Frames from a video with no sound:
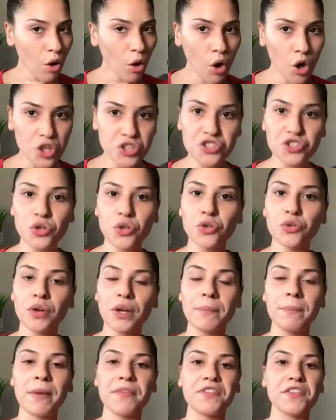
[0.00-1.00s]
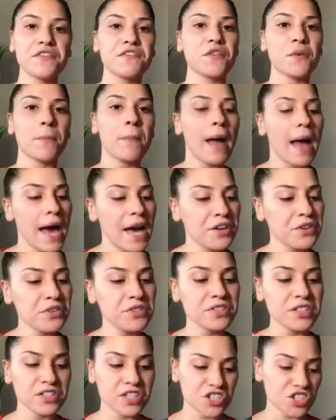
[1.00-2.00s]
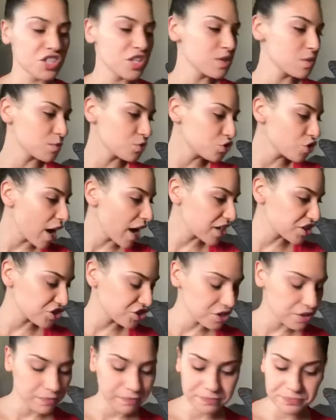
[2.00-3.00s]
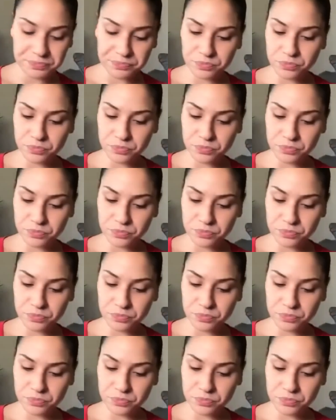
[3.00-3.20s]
Also great method for patterns, addition and subtraction.